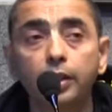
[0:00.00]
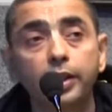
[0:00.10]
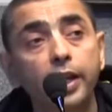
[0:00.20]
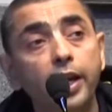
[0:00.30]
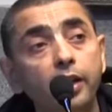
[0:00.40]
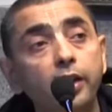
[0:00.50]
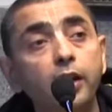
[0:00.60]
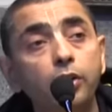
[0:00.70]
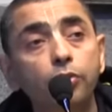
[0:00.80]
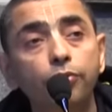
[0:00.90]
he
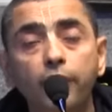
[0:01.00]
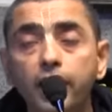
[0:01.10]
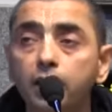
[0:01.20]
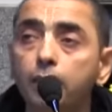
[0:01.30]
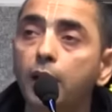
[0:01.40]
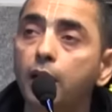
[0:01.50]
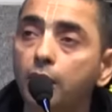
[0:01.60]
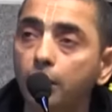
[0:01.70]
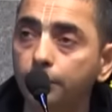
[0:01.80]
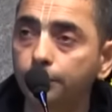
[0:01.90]
agreed to fight the
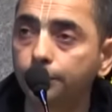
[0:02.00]
battle.